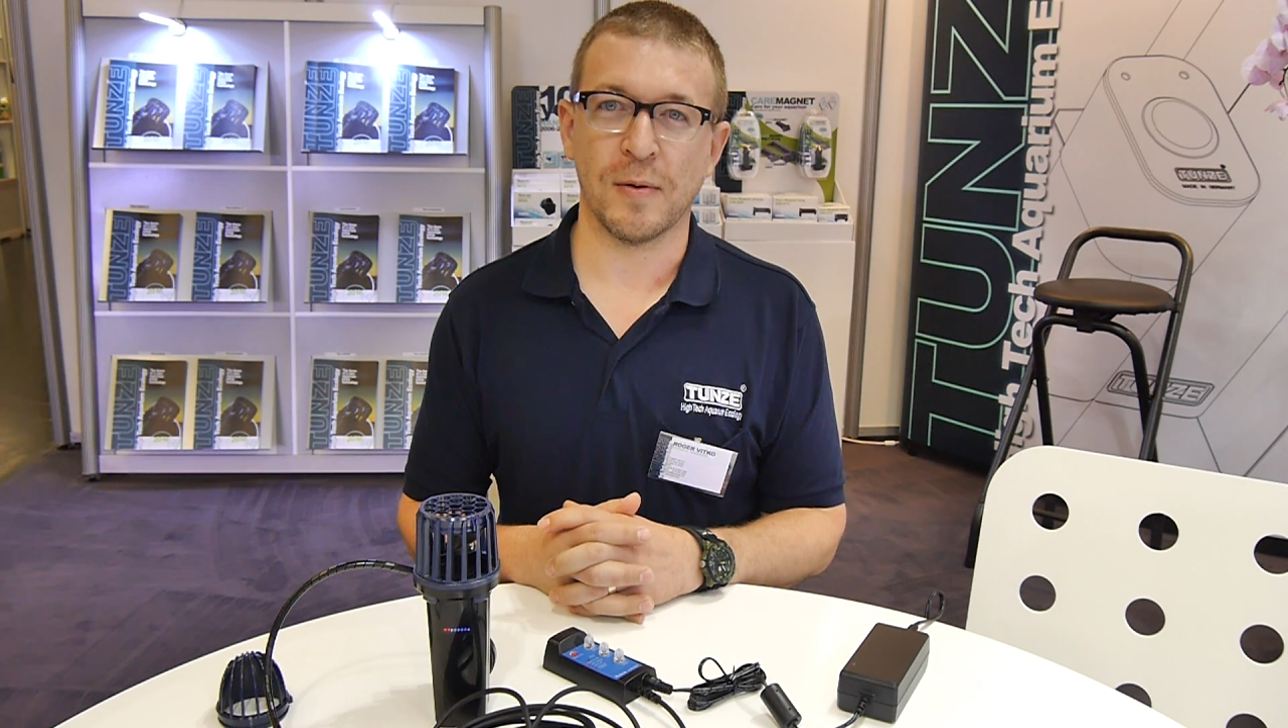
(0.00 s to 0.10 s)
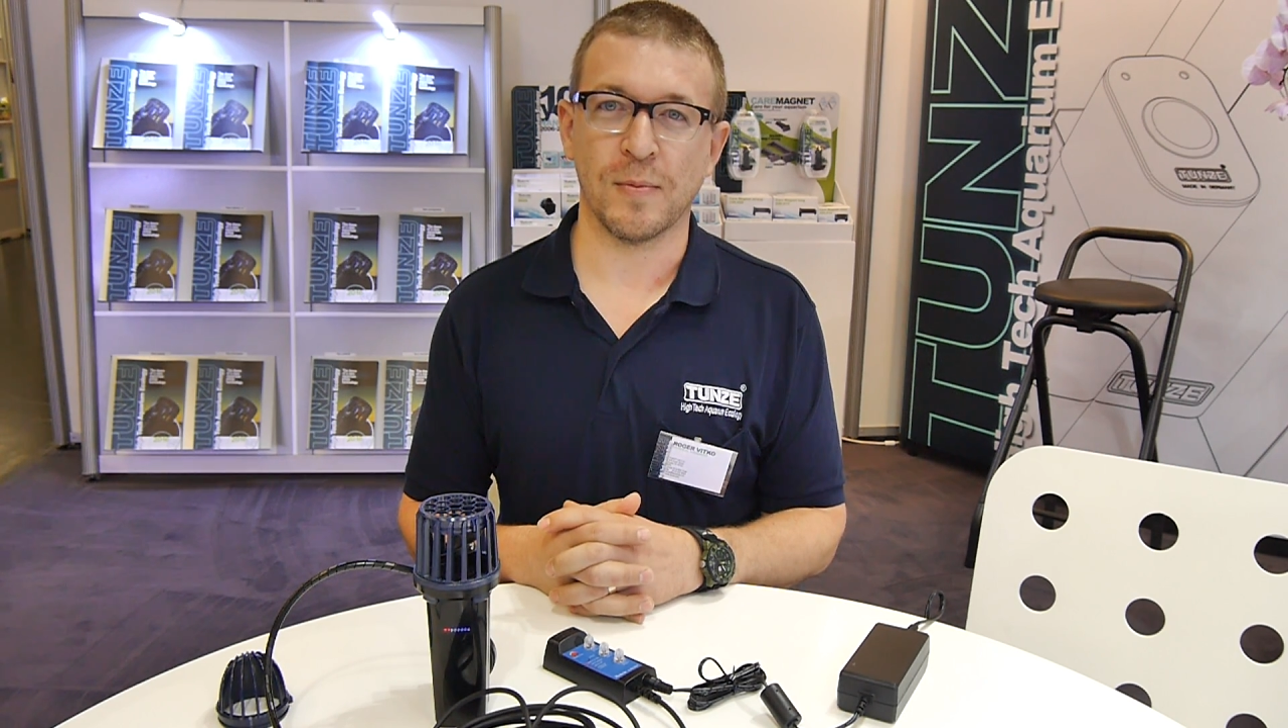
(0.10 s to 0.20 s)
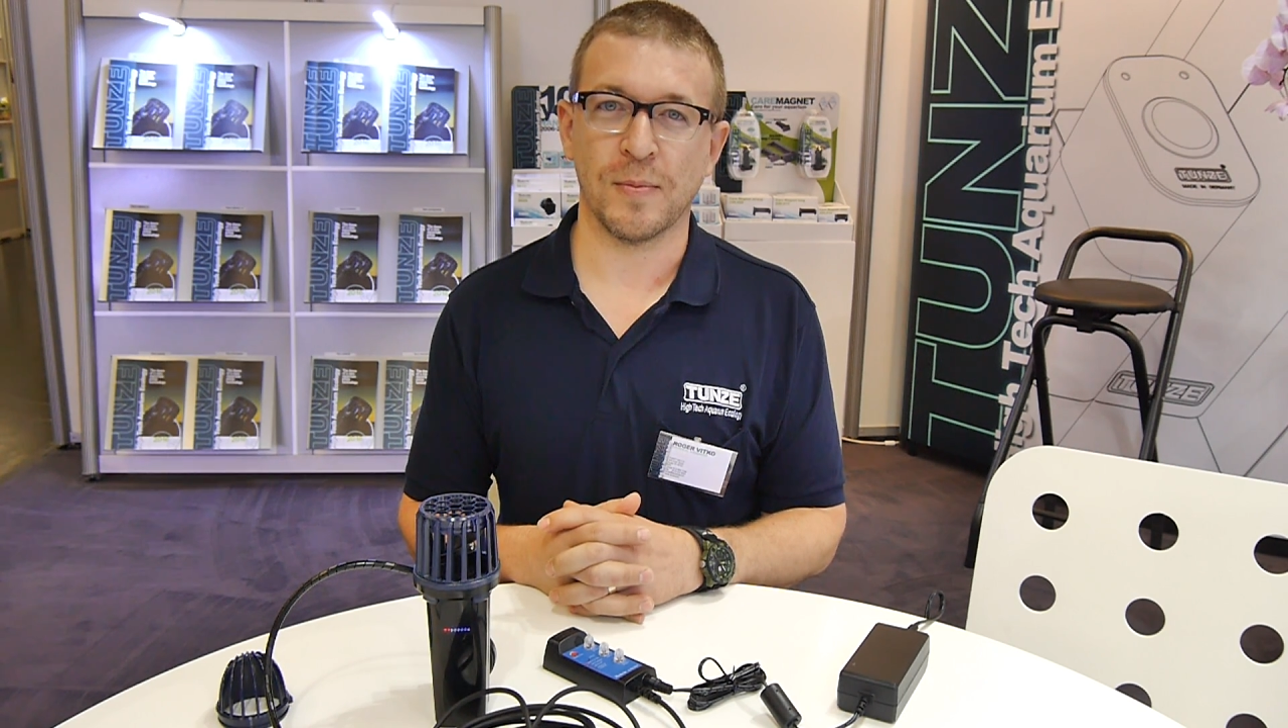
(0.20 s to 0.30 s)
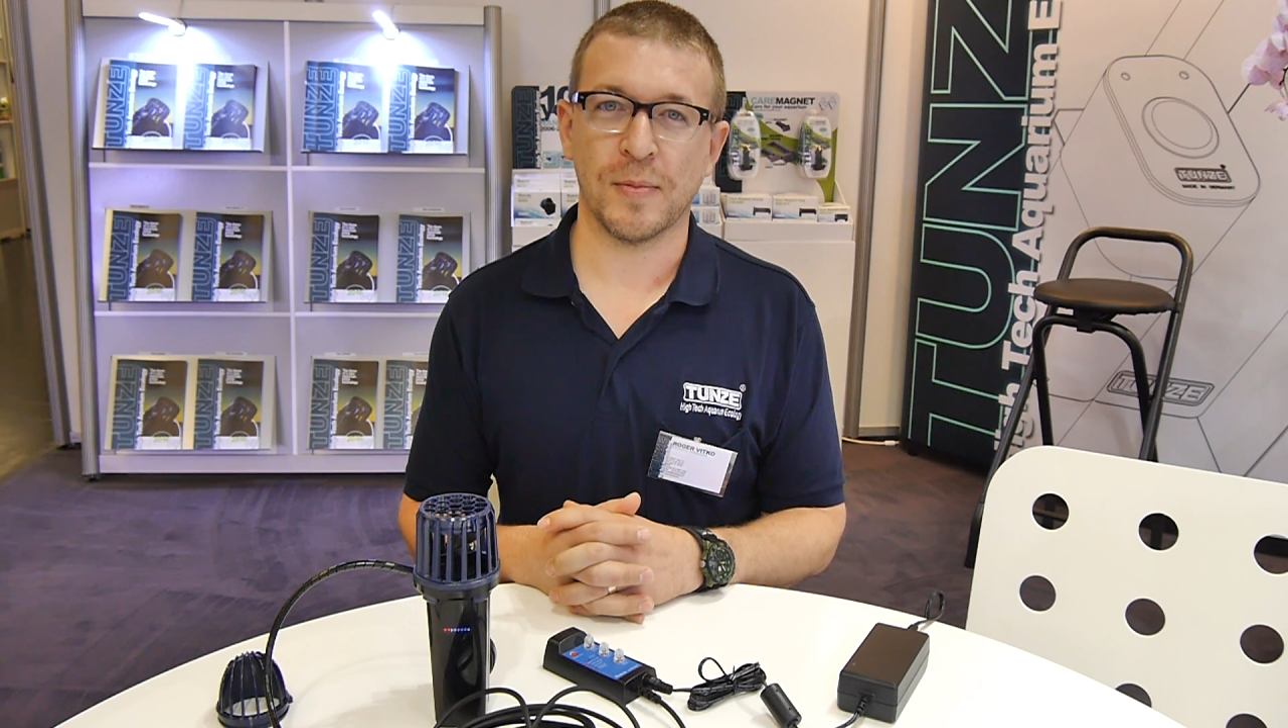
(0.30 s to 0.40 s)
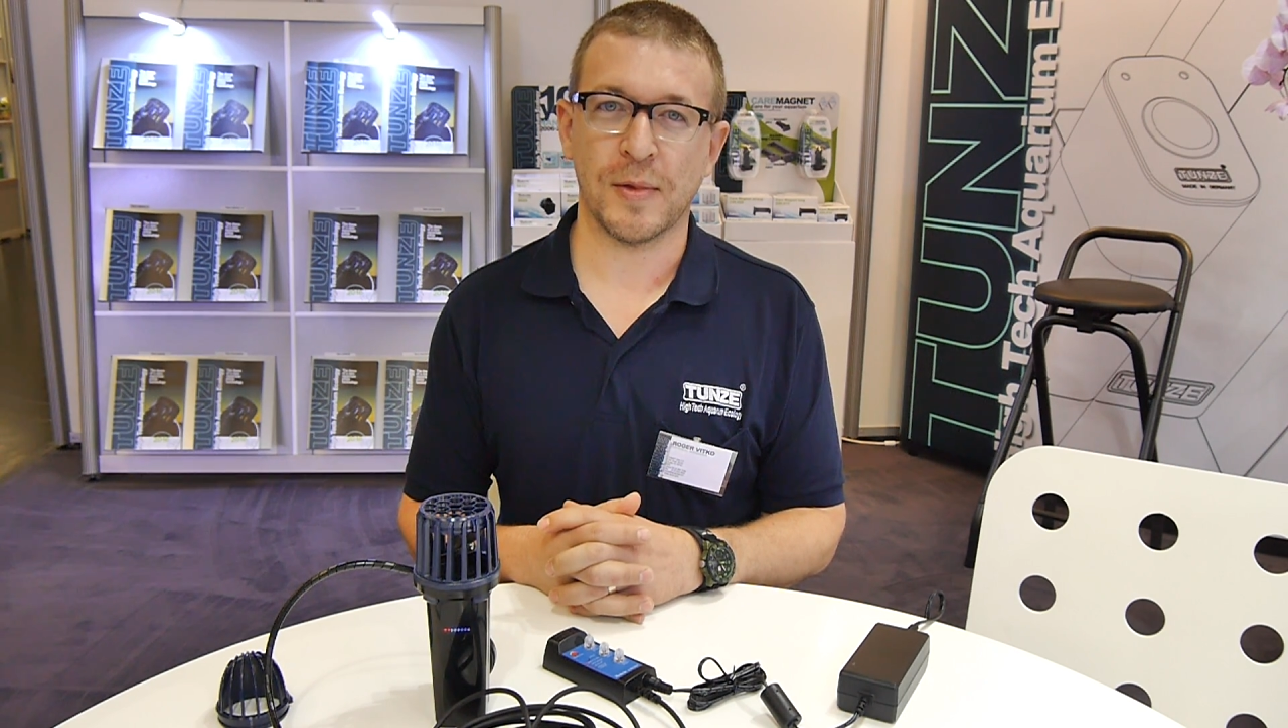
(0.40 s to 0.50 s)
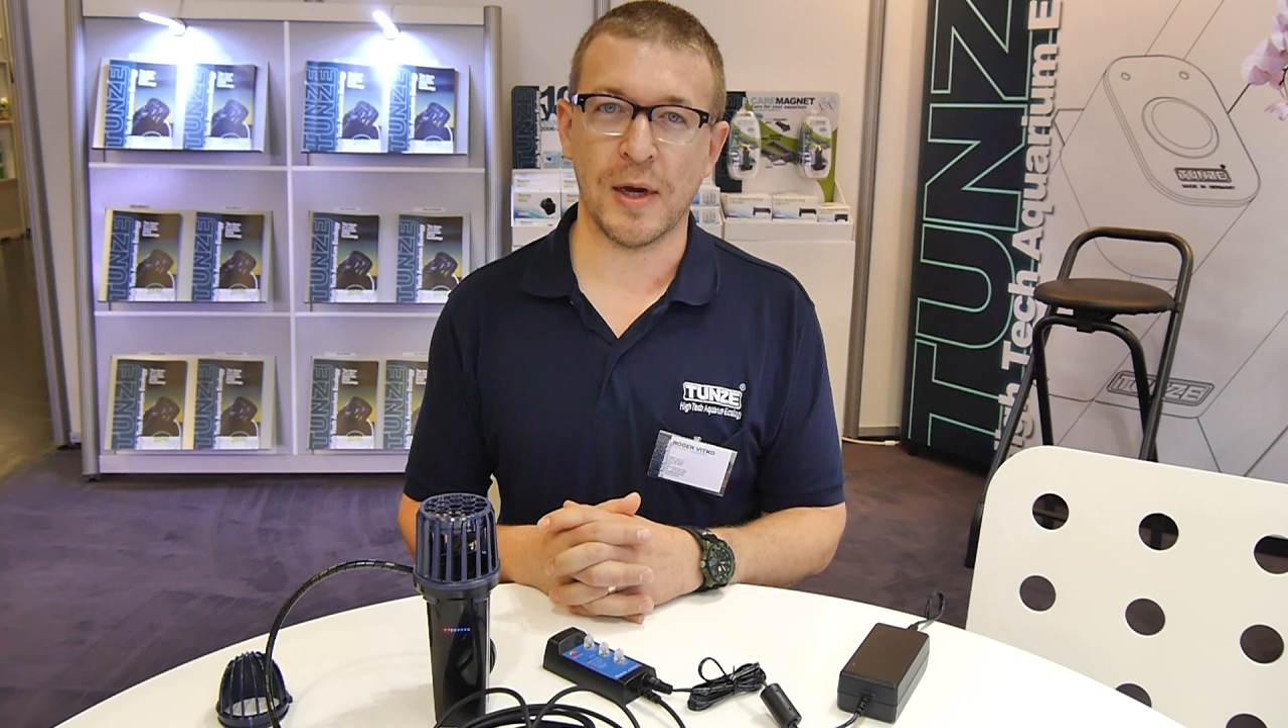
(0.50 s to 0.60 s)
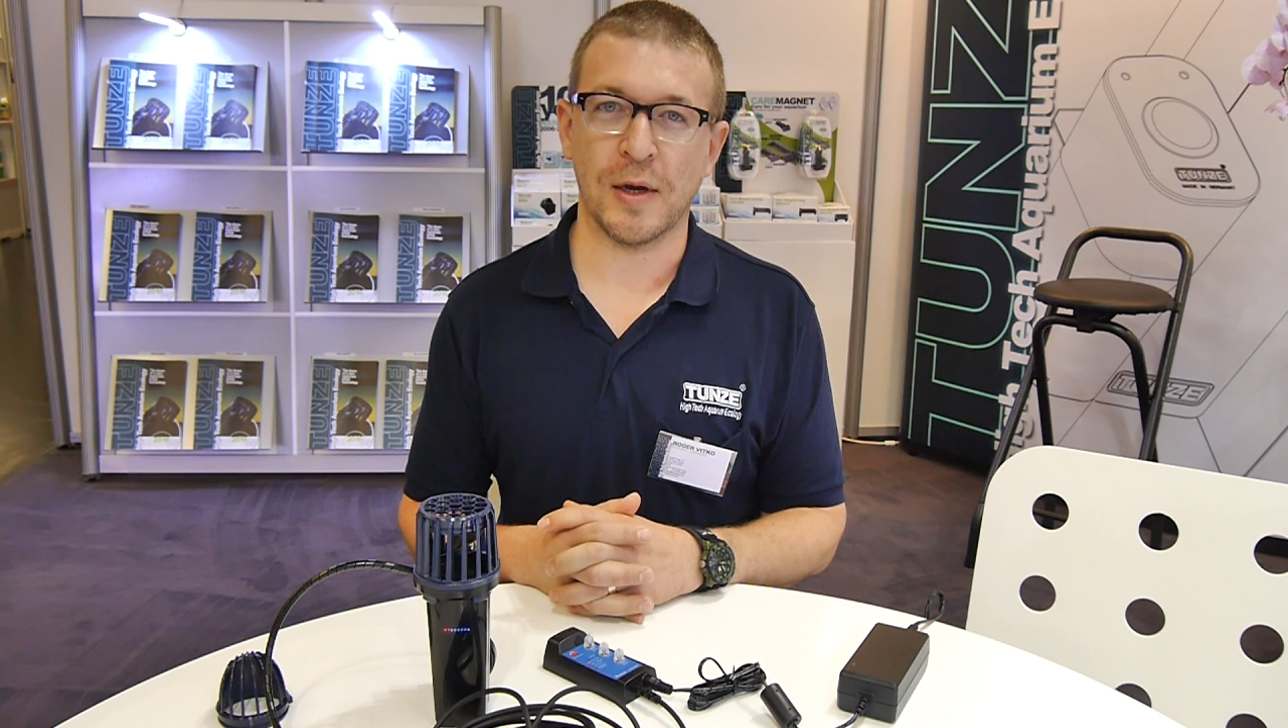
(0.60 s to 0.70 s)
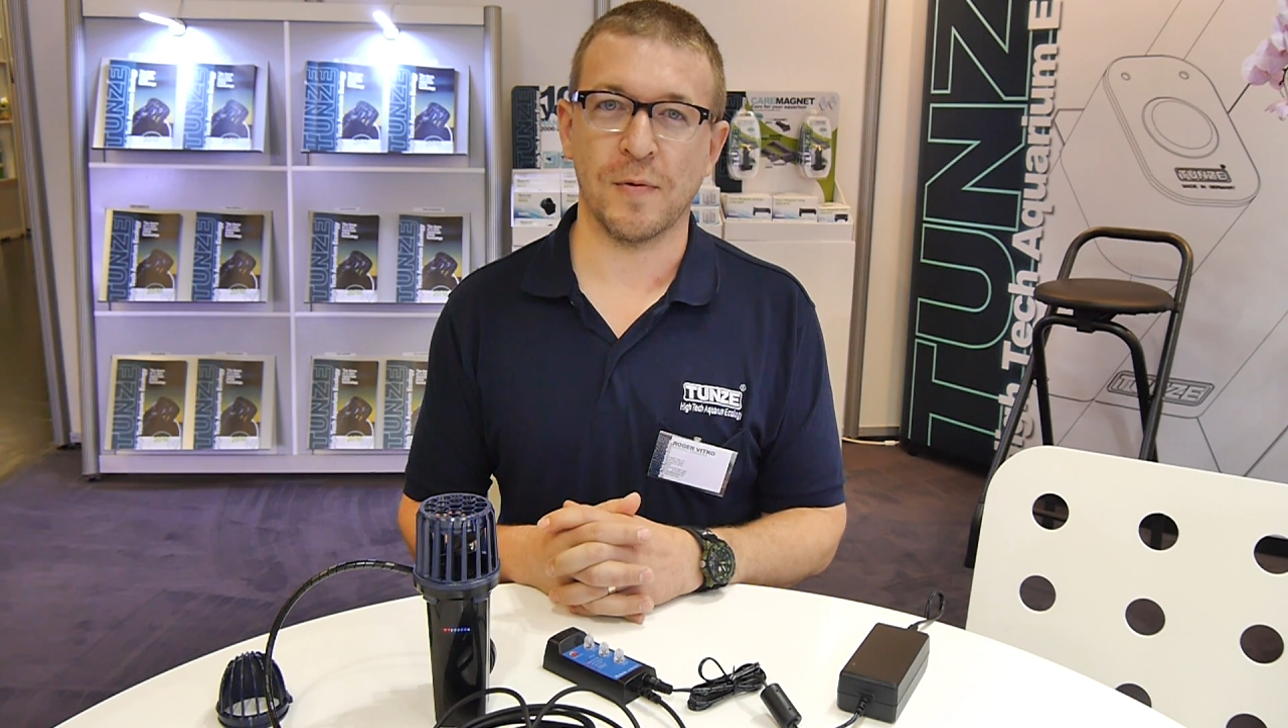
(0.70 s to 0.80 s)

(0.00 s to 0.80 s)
and thank